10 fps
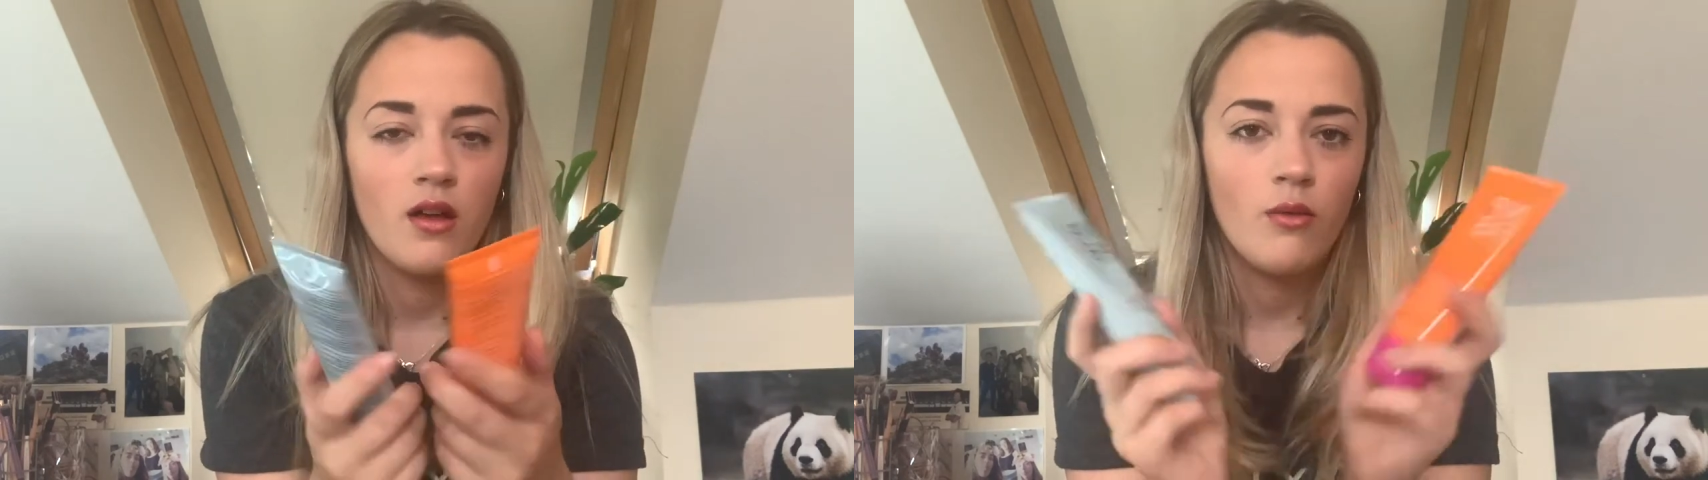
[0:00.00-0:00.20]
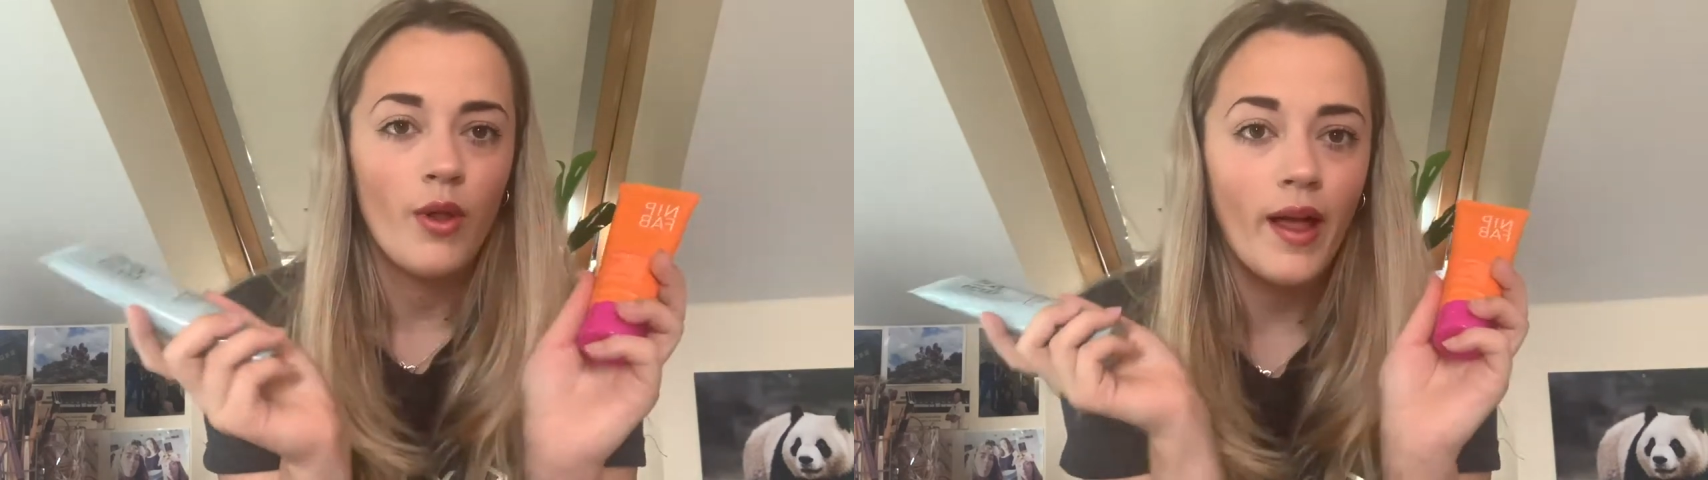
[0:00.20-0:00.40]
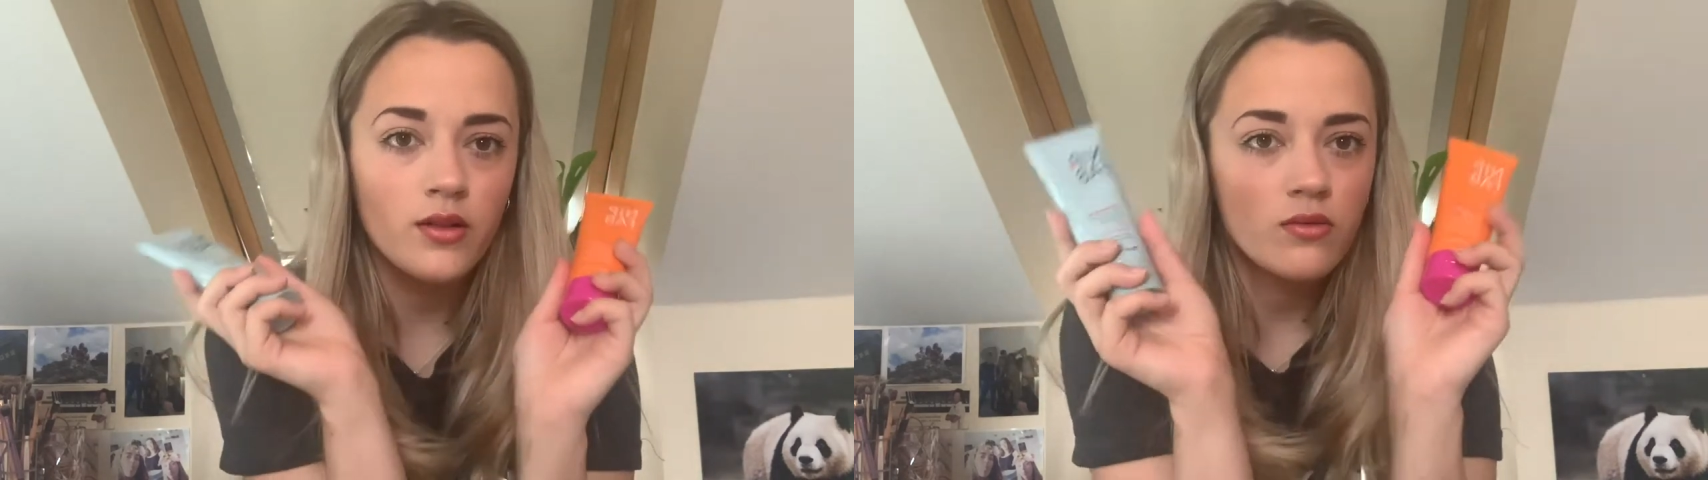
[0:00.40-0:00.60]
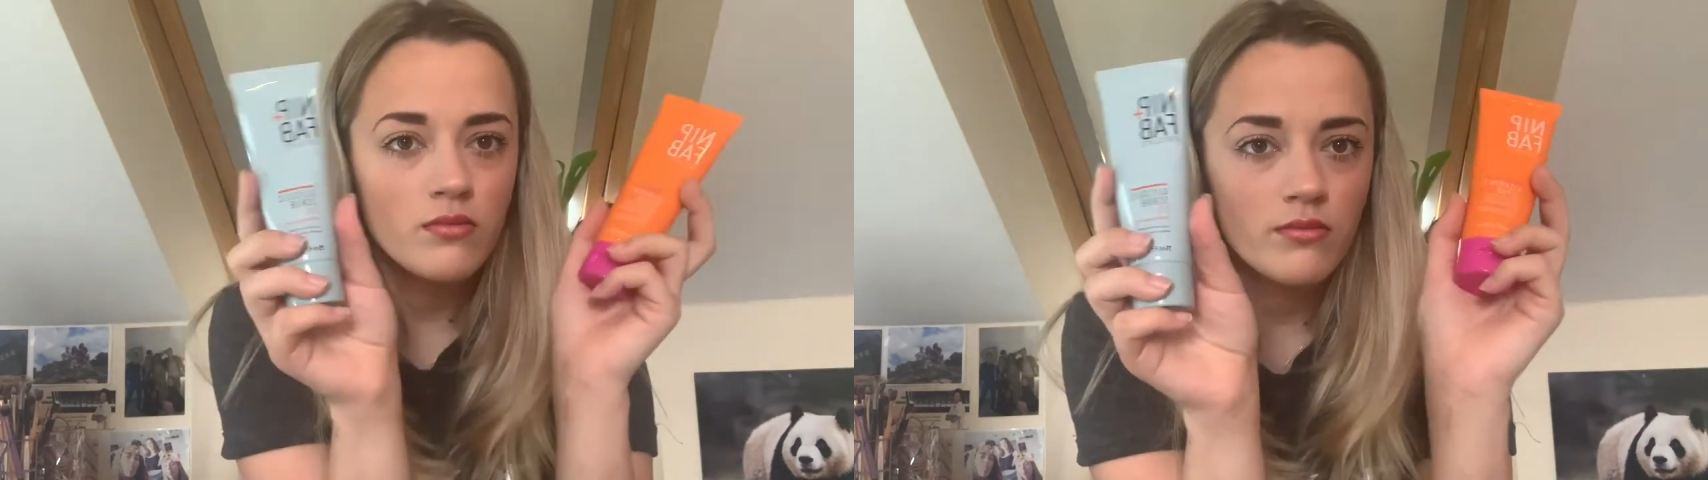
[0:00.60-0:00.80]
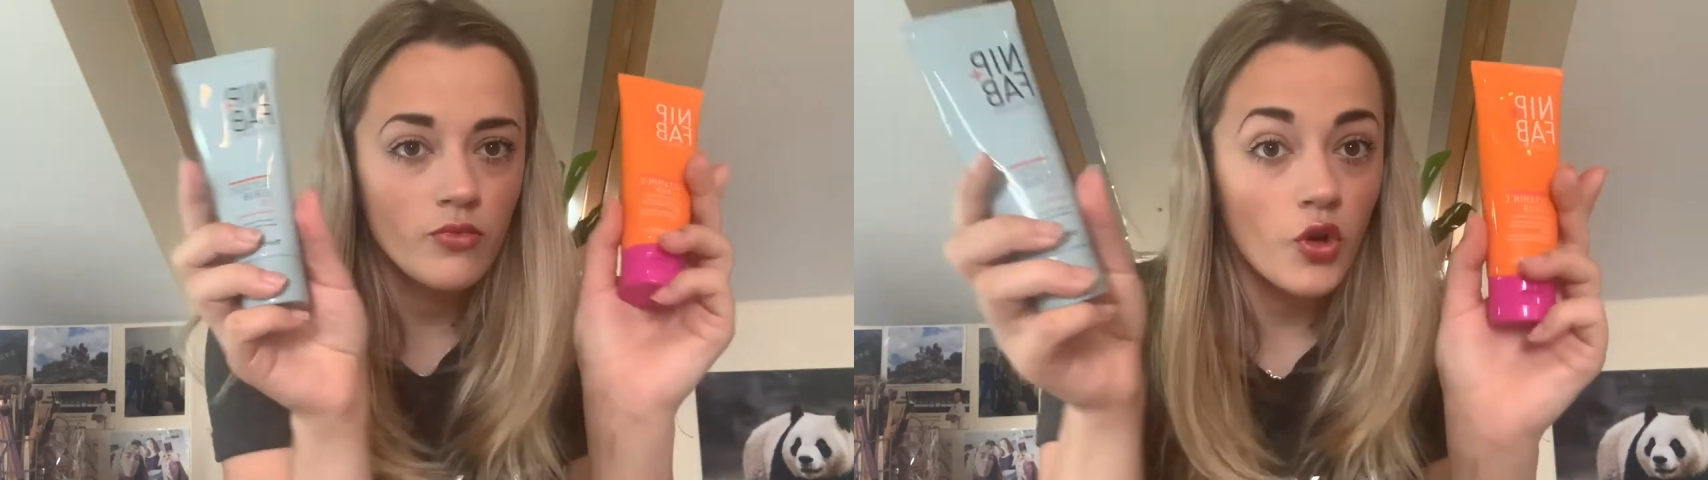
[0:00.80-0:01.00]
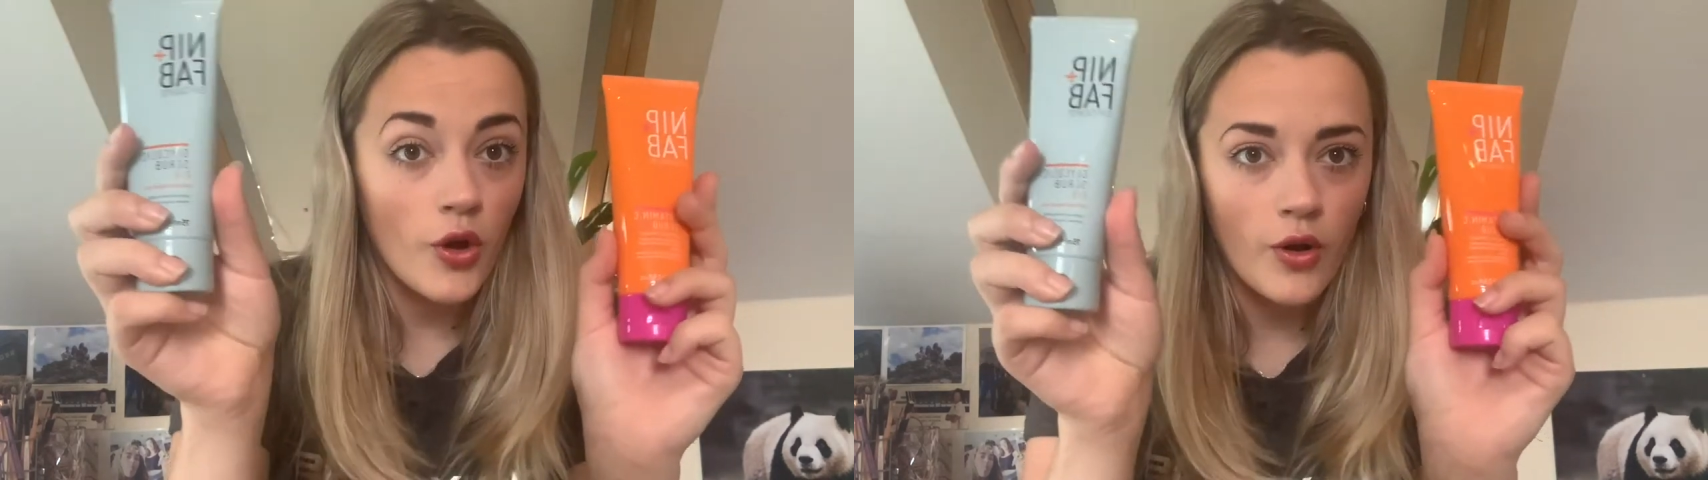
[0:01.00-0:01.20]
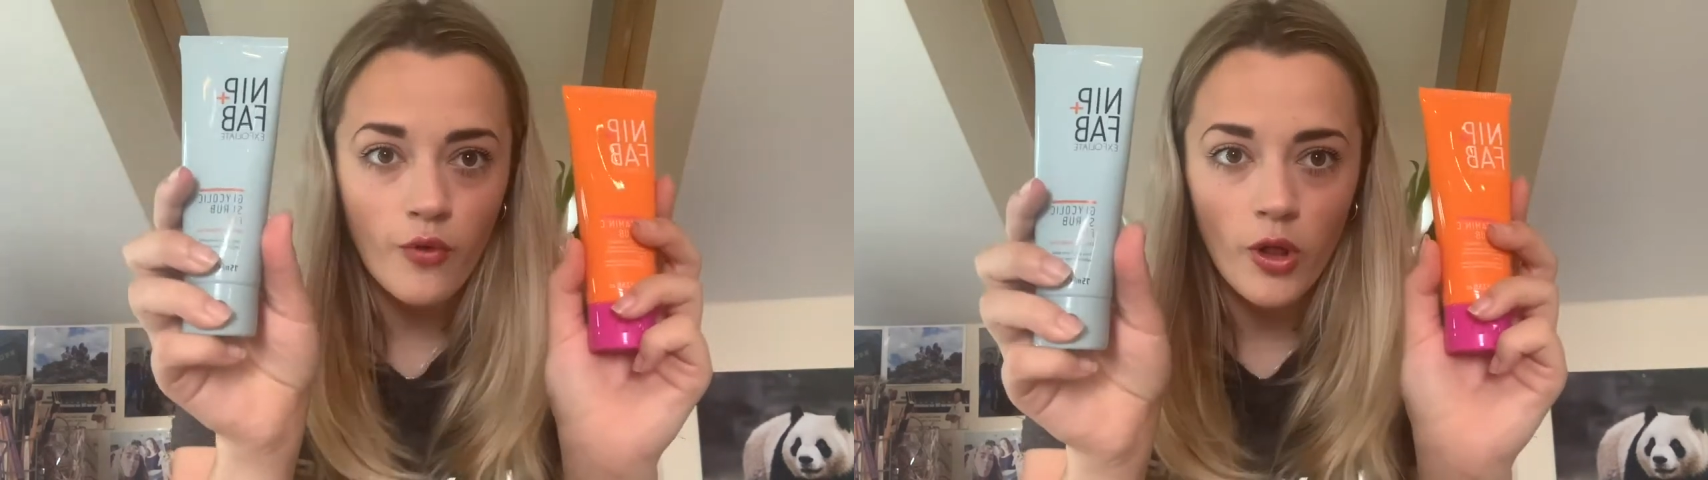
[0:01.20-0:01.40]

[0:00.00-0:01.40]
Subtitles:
Well, that's going off